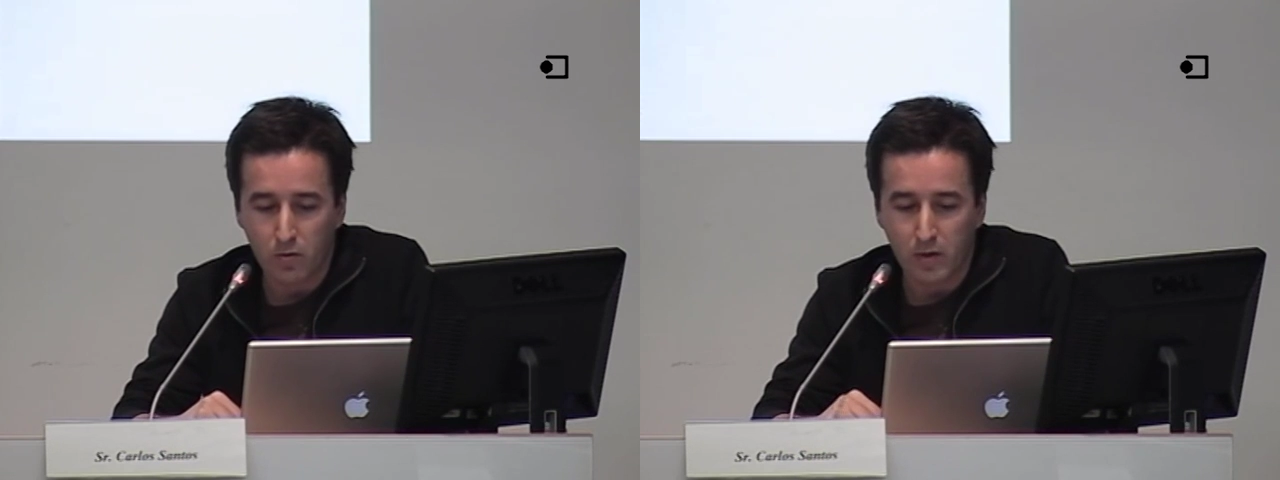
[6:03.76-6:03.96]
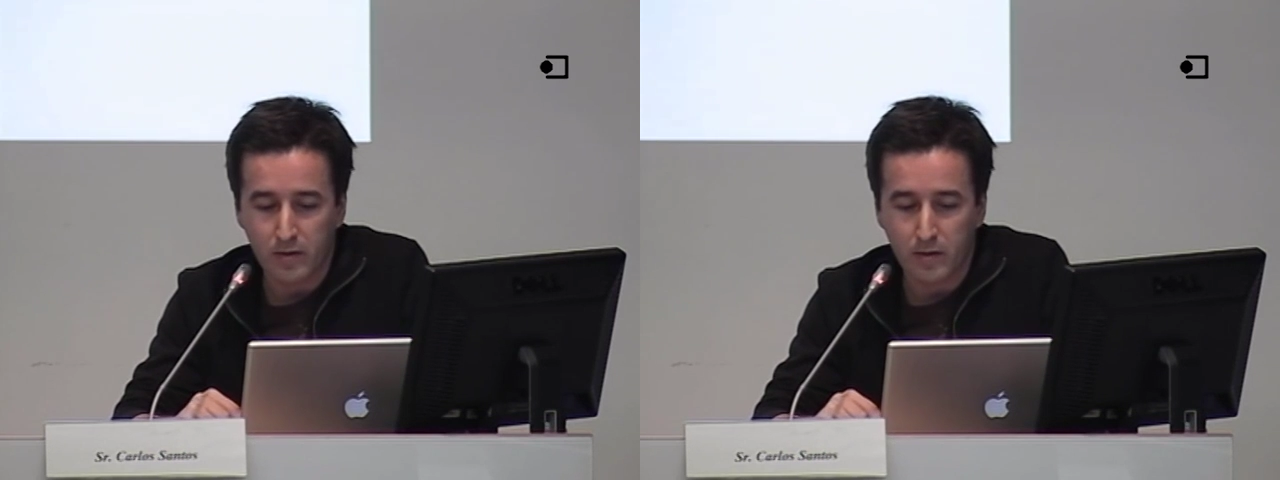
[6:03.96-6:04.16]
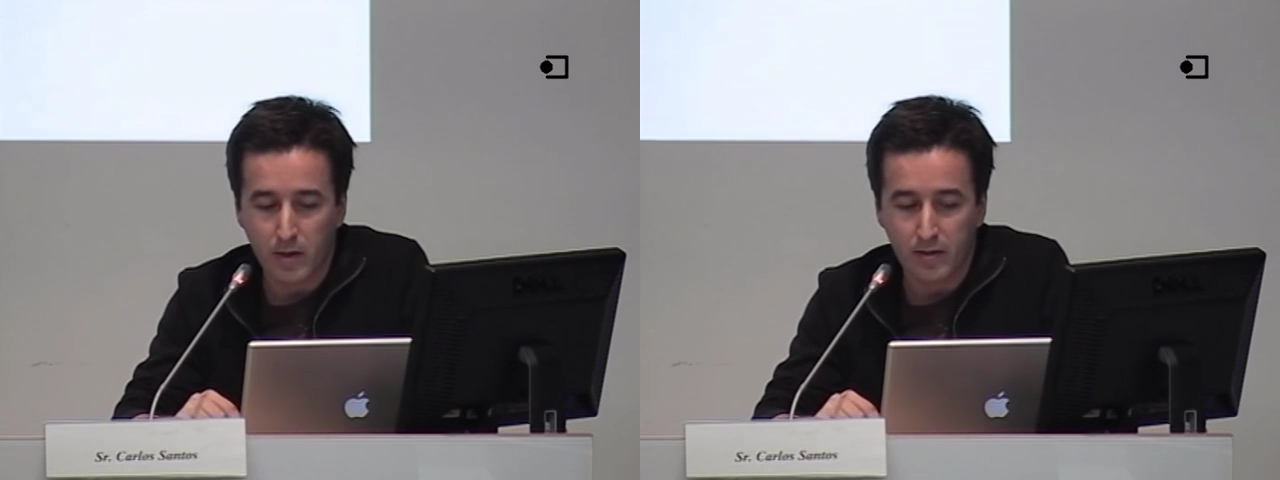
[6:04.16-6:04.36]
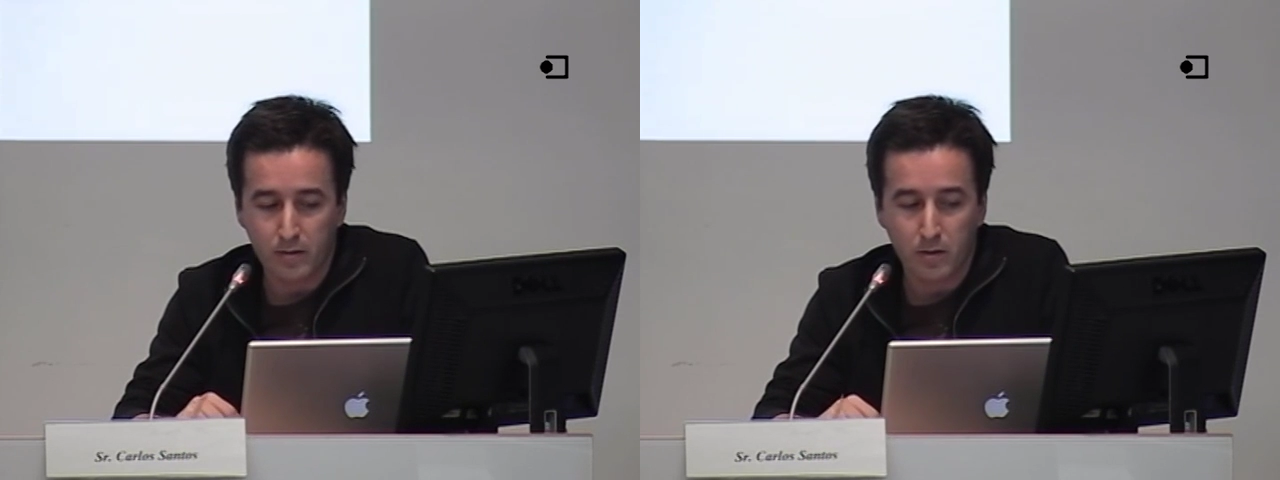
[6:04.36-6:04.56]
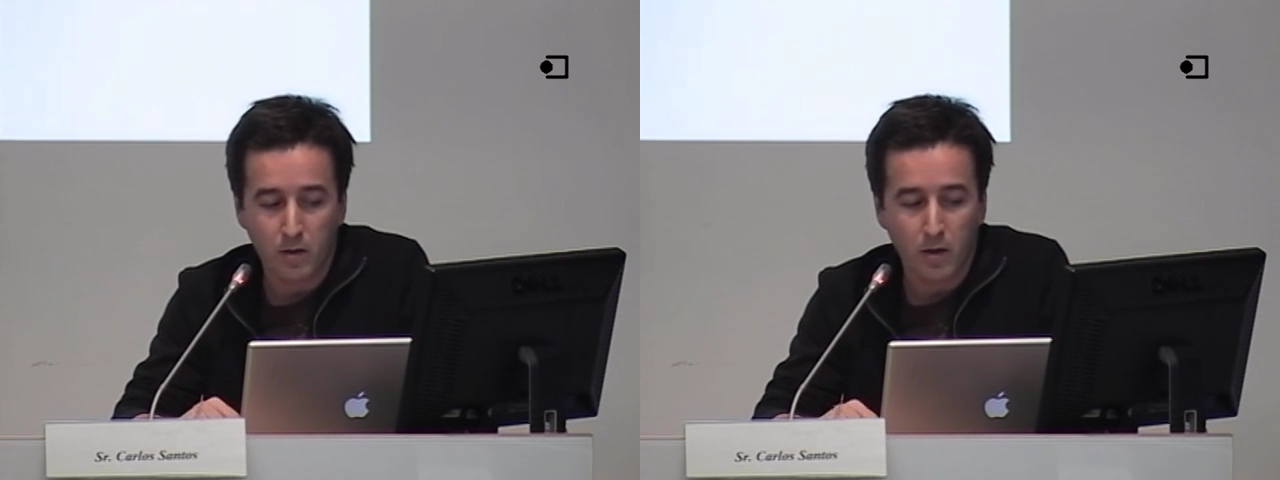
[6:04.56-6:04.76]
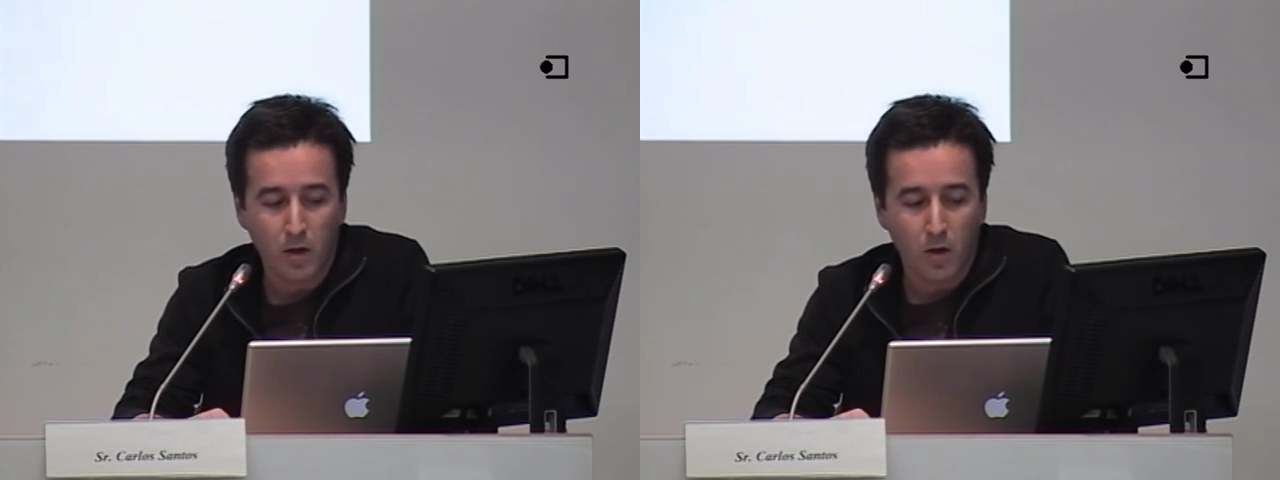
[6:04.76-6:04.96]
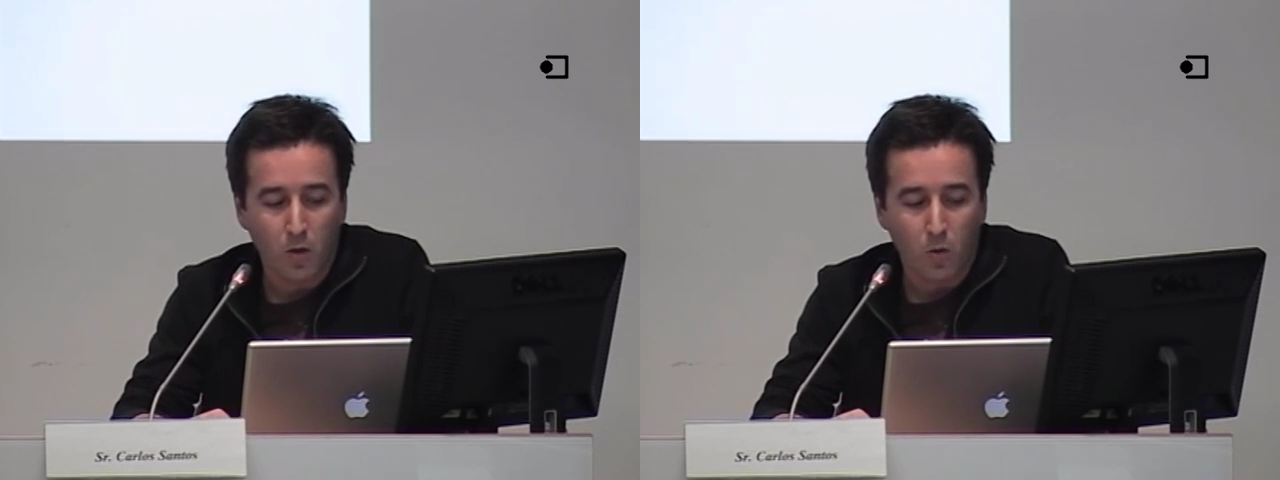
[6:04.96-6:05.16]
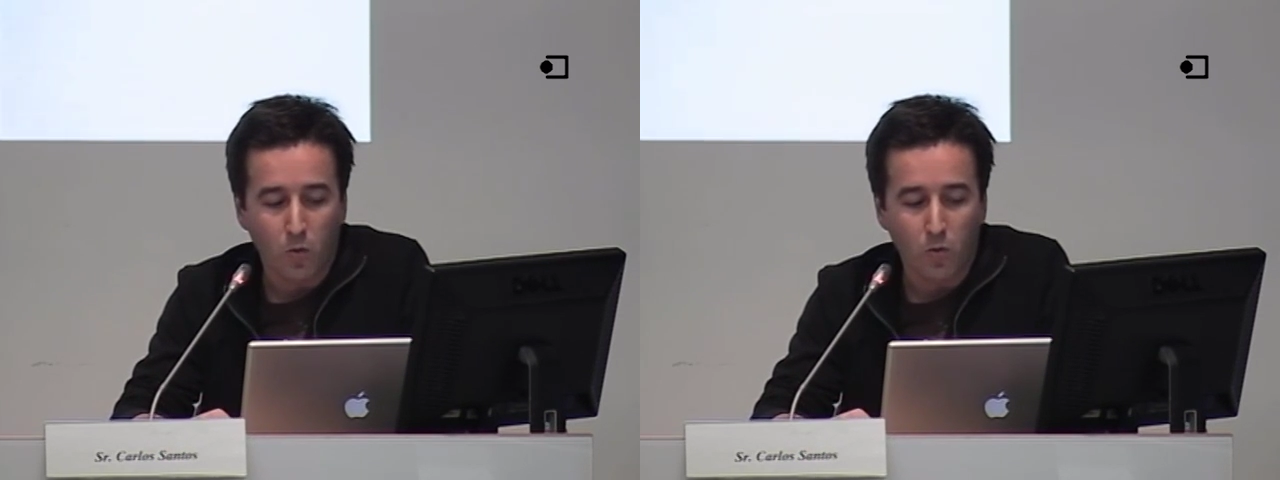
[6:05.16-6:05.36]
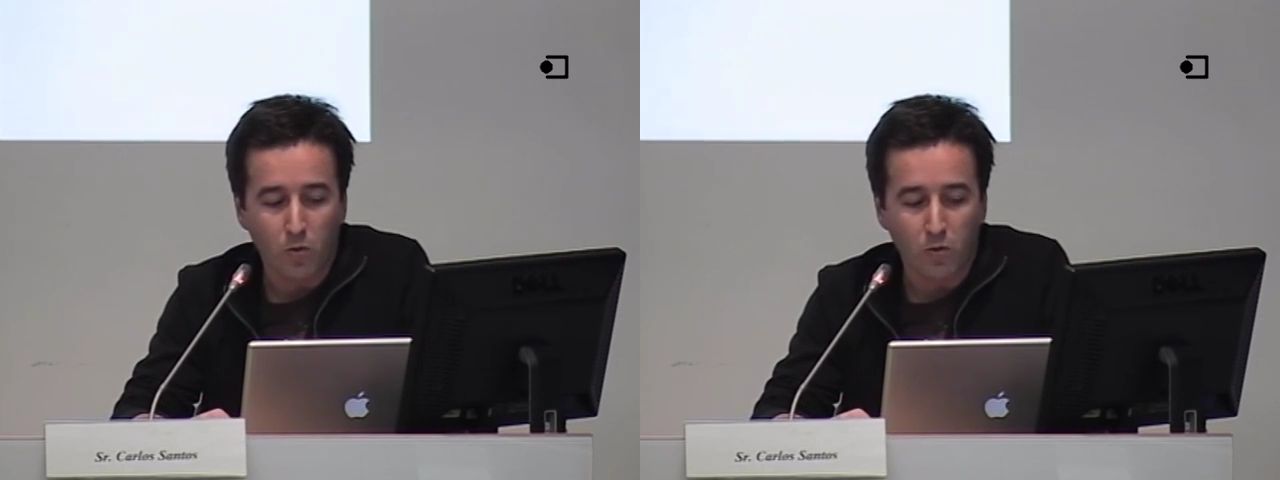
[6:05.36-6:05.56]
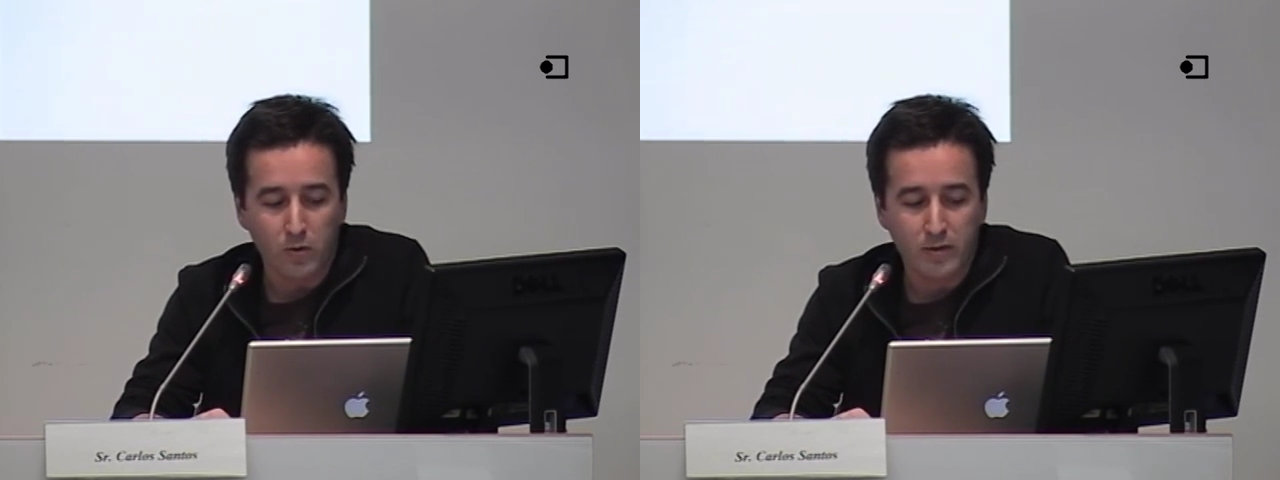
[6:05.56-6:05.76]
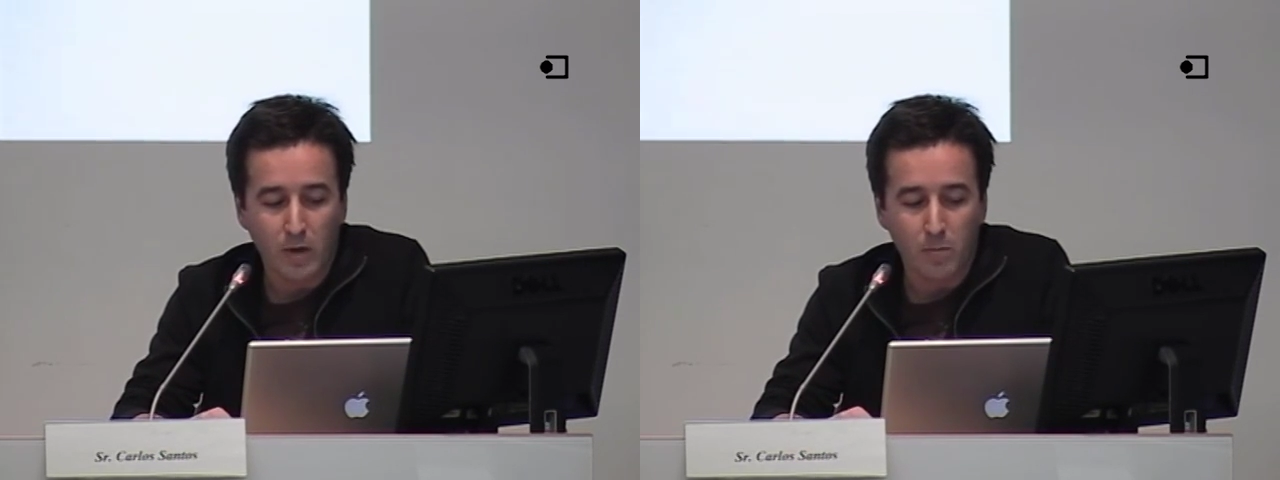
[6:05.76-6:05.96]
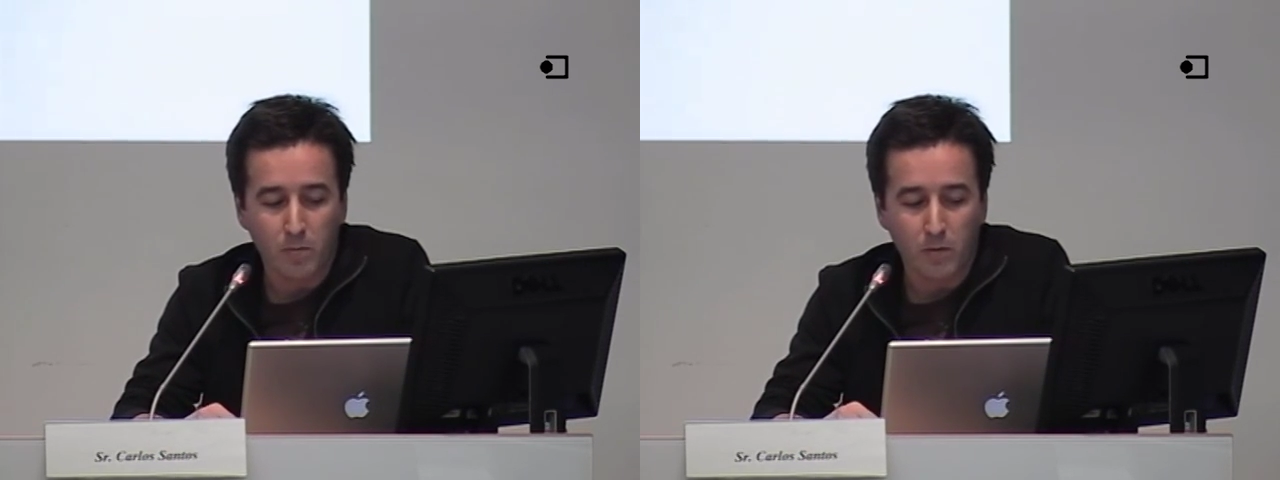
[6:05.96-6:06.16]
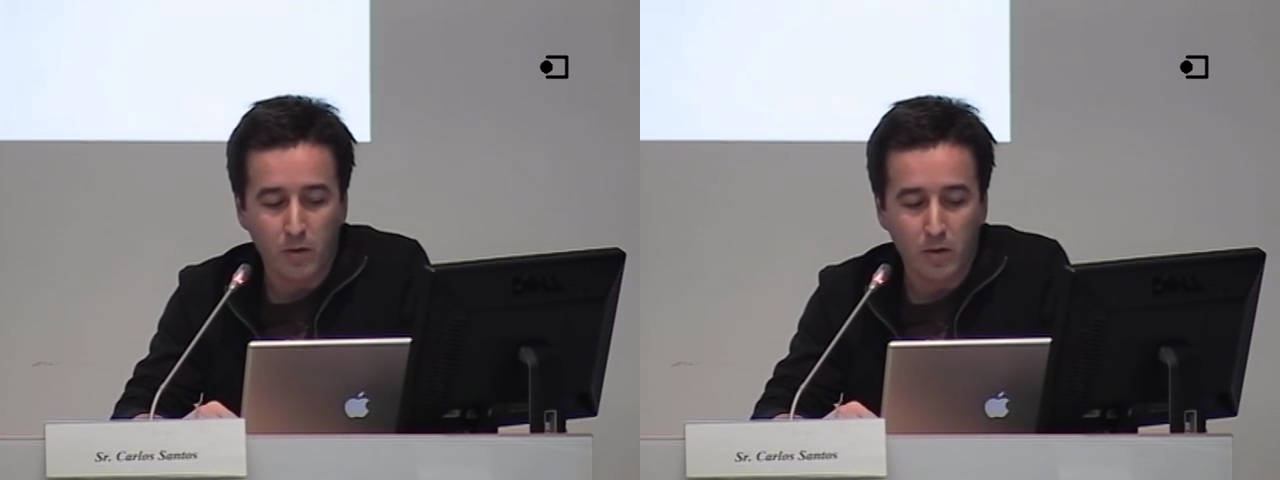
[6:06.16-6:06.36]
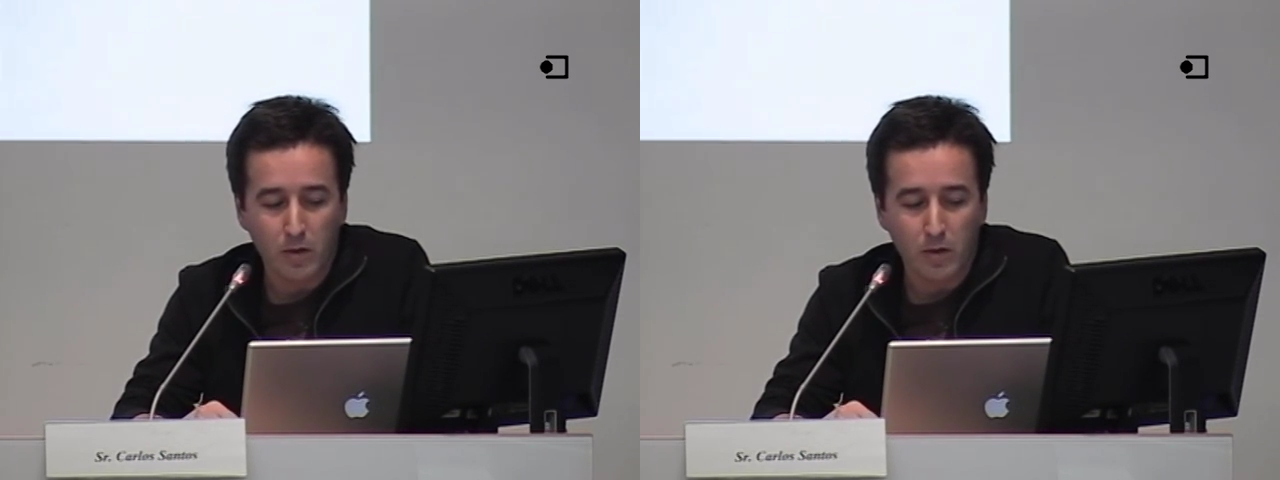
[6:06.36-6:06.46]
to discuss some